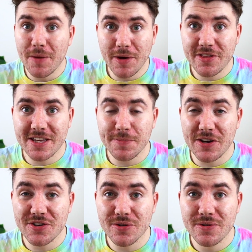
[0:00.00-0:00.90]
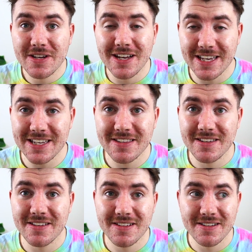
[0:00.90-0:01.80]
I'm nothing special, at least
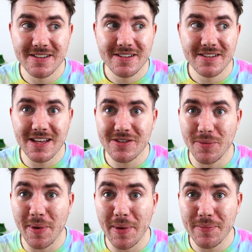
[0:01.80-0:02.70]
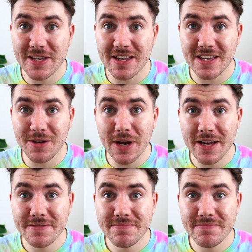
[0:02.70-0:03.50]
that's what my mum says anyway.